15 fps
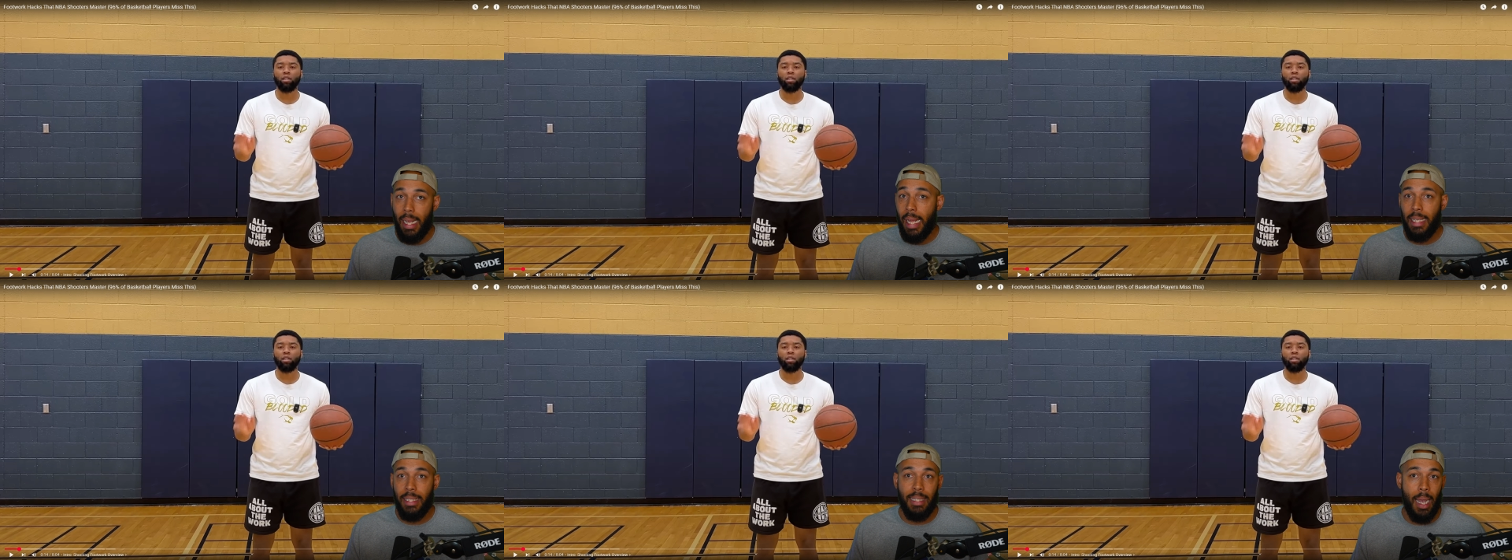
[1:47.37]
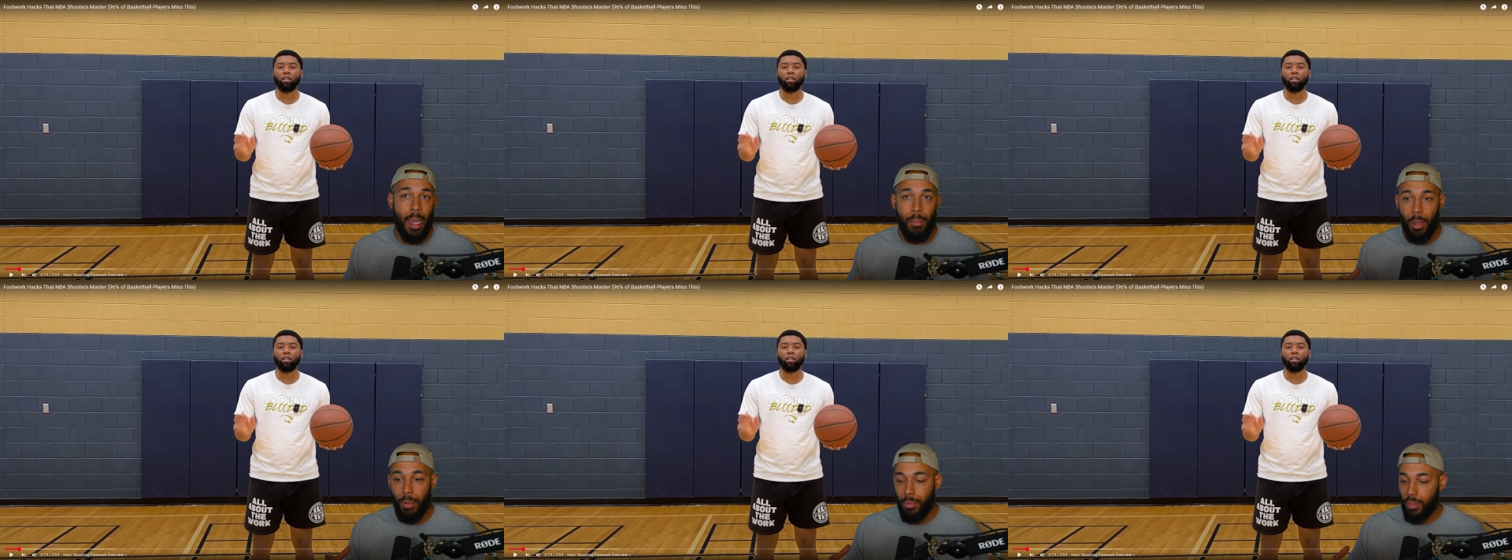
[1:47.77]

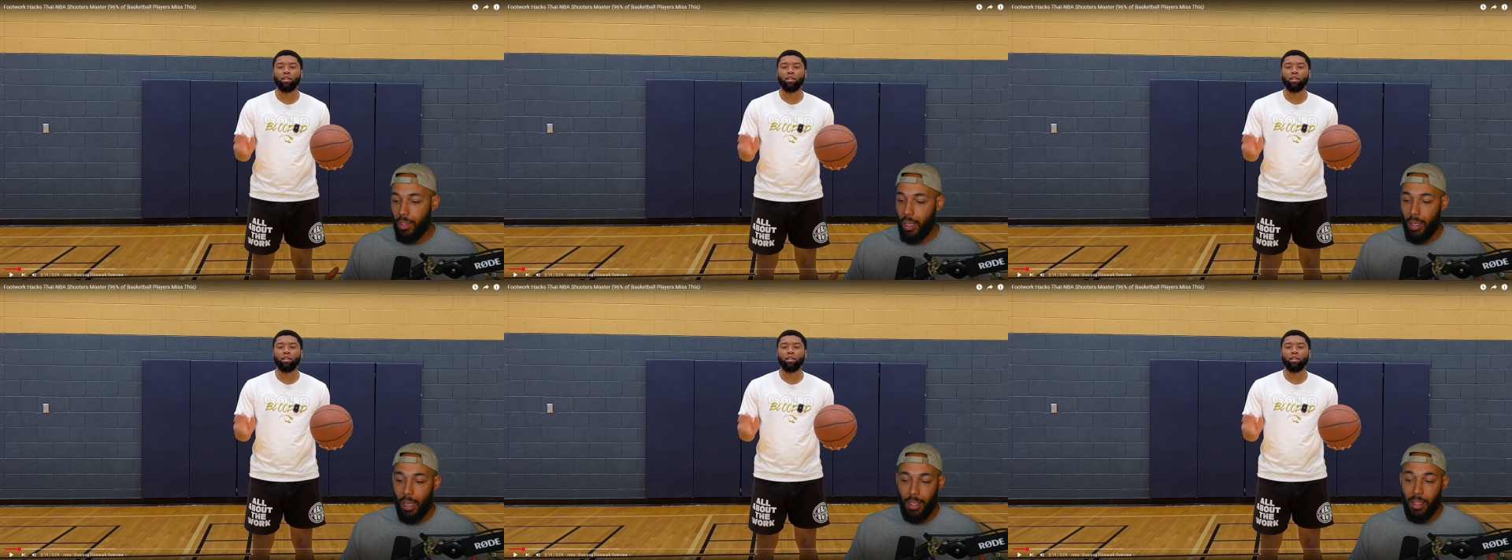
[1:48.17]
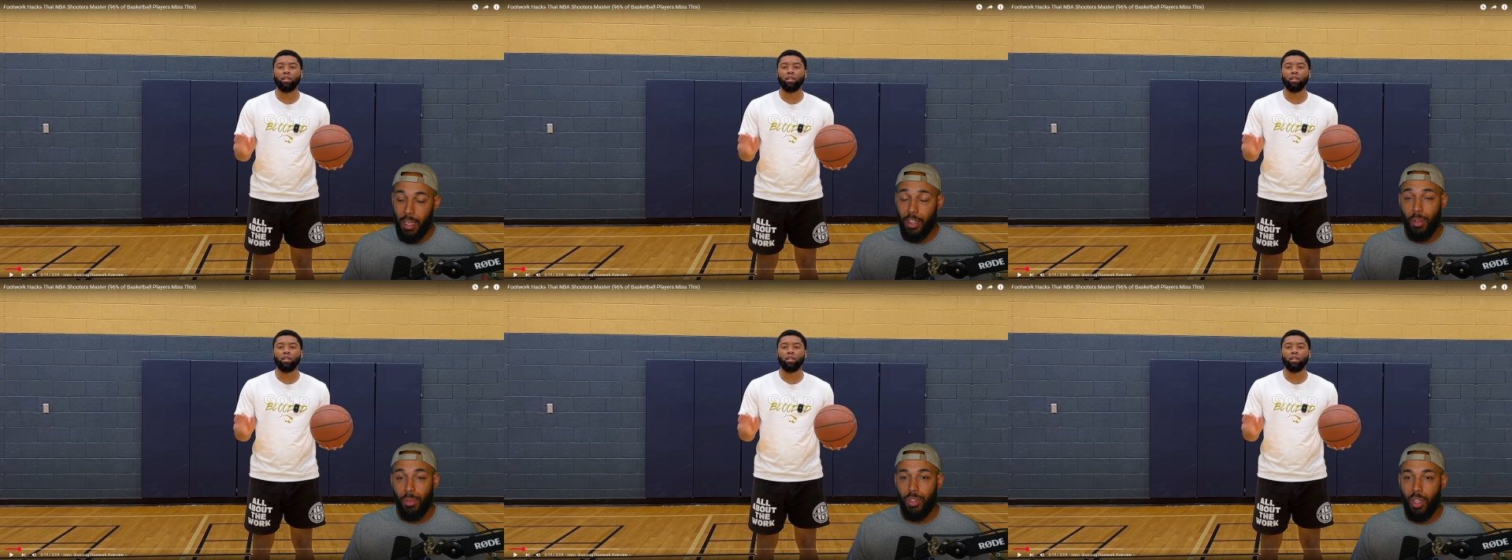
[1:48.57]
anytime I
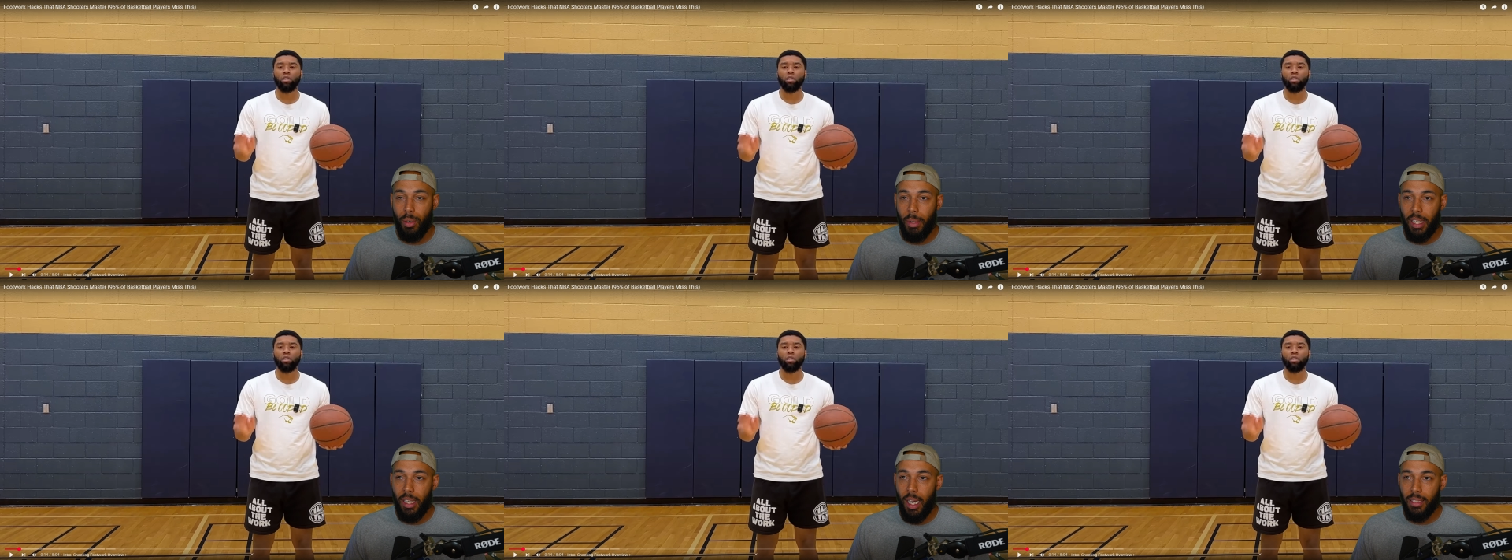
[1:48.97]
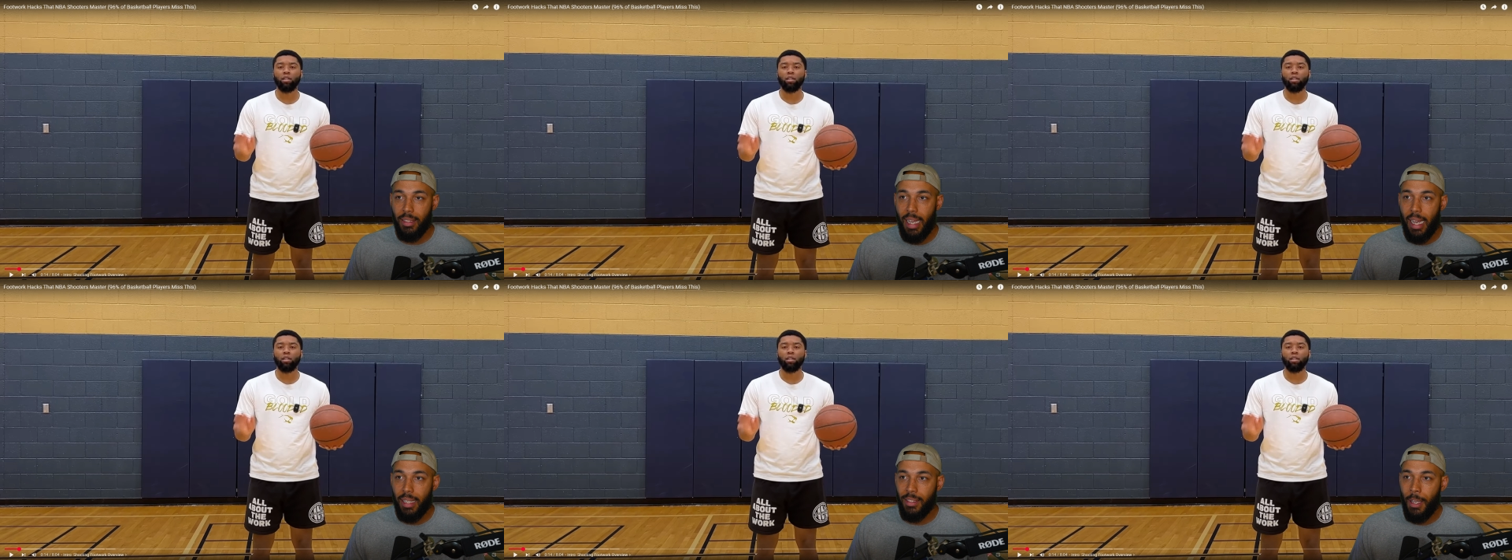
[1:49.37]
thought there was going to be
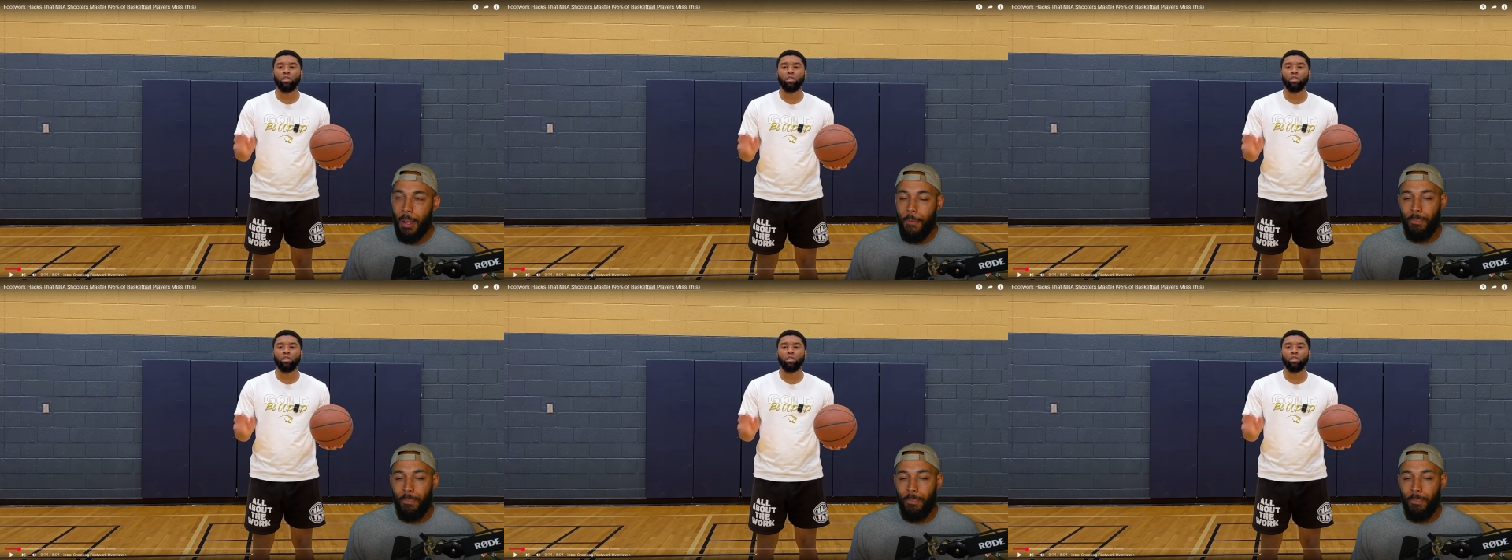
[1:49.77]
contact.